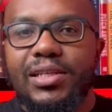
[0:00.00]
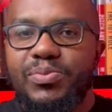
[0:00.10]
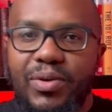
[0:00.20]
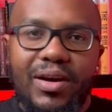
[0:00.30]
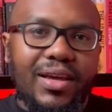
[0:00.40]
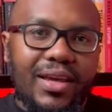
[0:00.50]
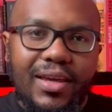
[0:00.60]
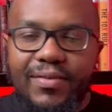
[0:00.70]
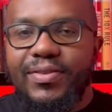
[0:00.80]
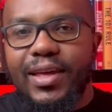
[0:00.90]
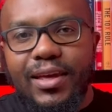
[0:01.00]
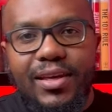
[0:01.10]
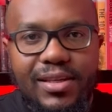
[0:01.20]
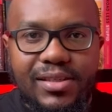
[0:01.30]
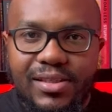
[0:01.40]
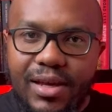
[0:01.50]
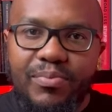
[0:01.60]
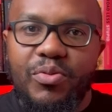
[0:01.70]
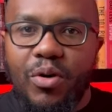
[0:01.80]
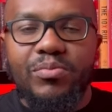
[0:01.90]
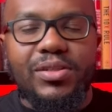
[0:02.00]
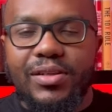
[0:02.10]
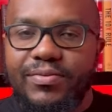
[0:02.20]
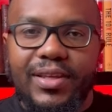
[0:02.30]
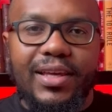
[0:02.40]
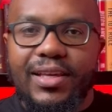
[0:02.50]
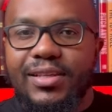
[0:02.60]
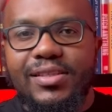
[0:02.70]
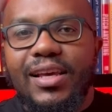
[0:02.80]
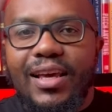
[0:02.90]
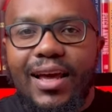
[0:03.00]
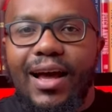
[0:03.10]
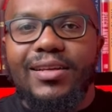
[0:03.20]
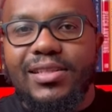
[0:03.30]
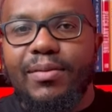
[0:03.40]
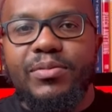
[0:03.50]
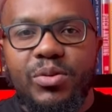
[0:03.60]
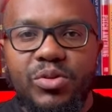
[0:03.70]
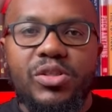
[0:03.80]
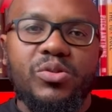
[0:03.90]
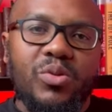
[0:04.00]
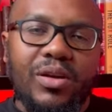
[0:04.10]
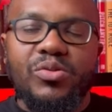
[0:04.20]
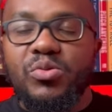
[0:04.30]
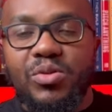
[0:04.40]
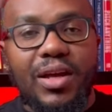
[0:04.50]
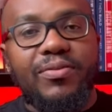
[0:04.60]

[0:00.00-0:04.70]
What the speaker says: But if there is a prompt, if there is something which is going to do that